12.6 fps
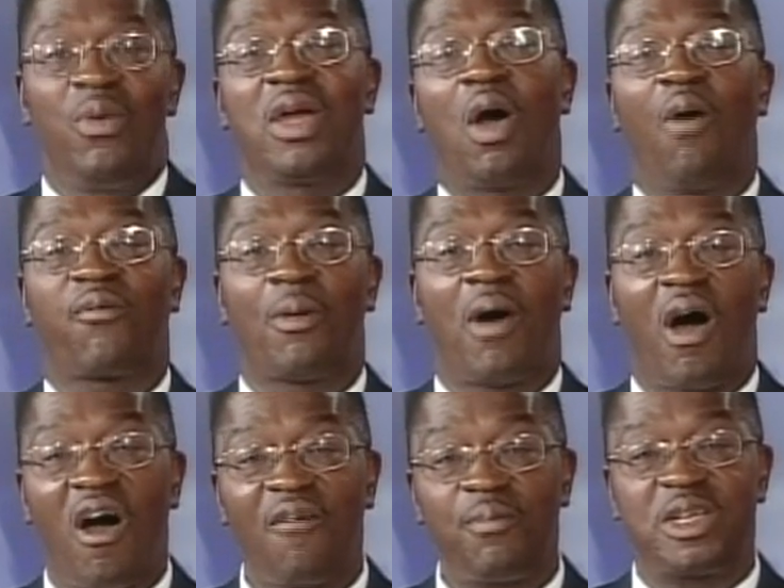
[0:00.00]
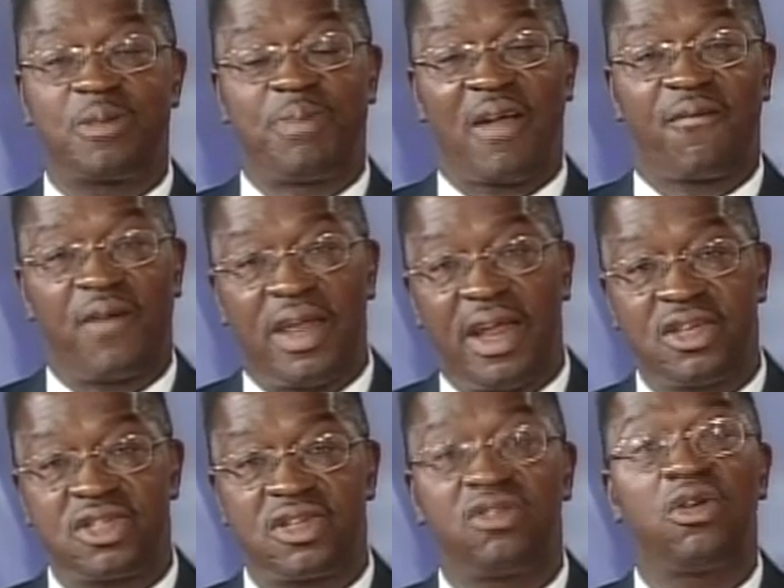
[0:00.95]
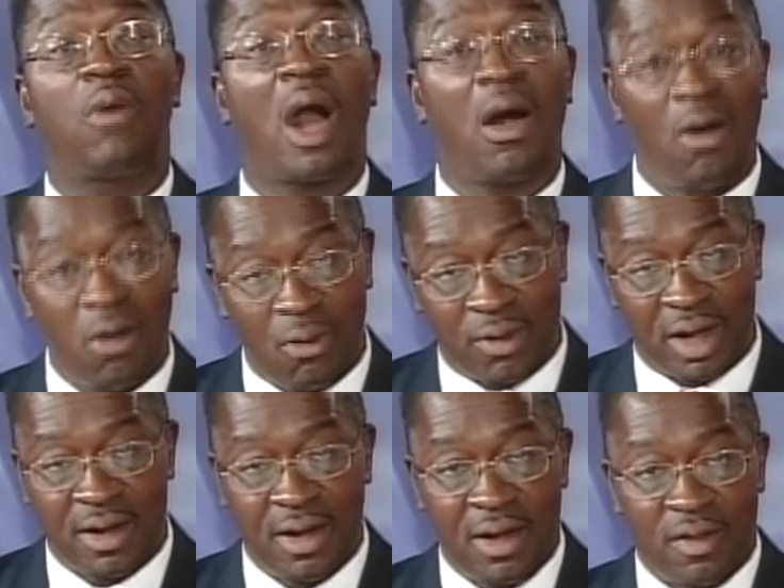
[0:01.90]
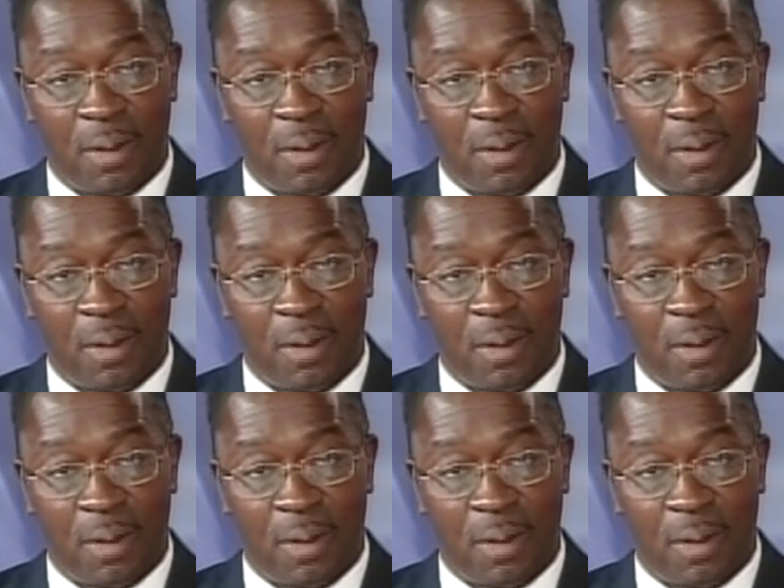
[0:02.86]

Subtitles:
We go from Hoffman's big finish to our own.